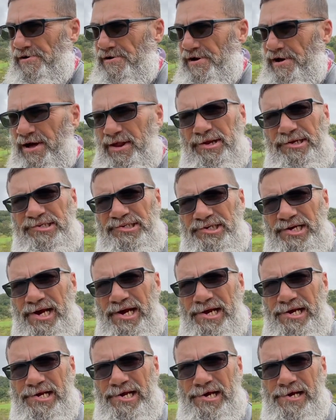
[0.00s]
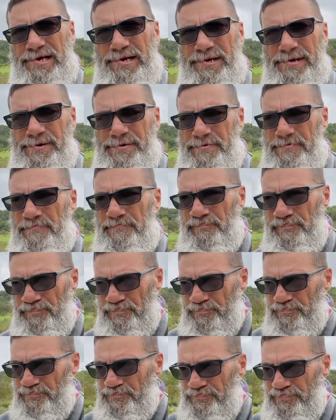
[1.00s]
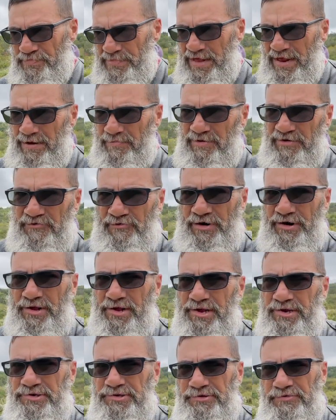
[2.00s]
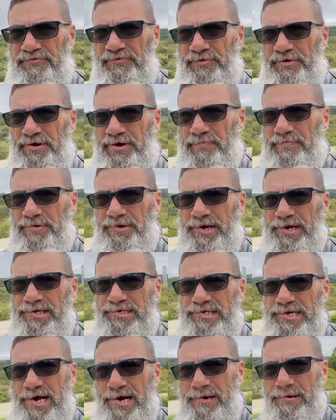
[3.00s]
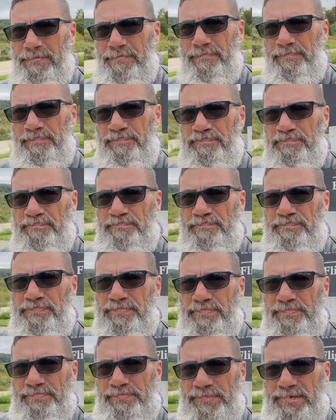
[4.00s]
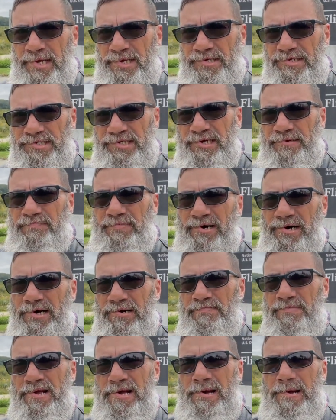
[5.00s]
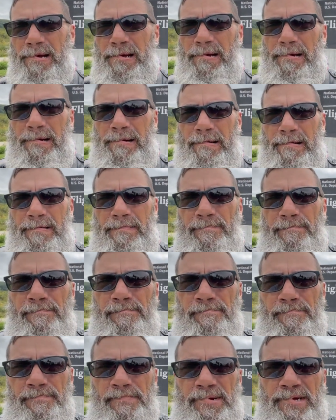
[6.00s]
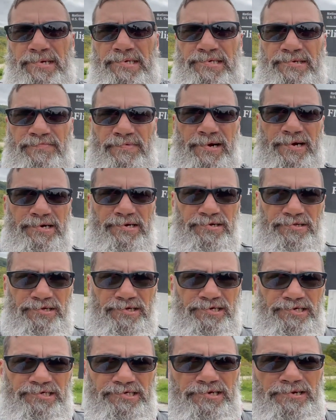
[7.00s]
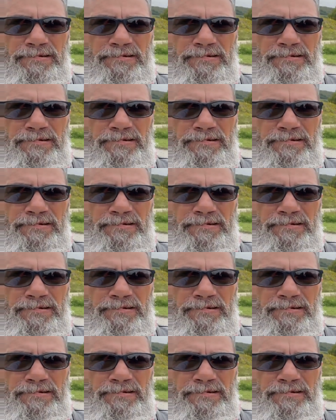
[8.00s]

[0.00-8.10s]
at a site that I've been trying to get to for a couple days now. Can you see it behind me? Let's see if I can do this.